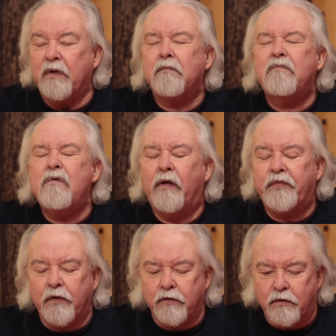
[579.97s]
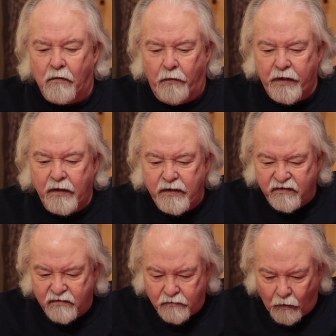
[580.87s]
but nothing is growing. It
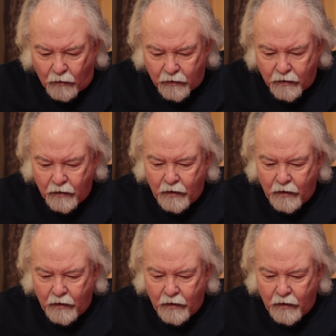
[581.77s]
is dark.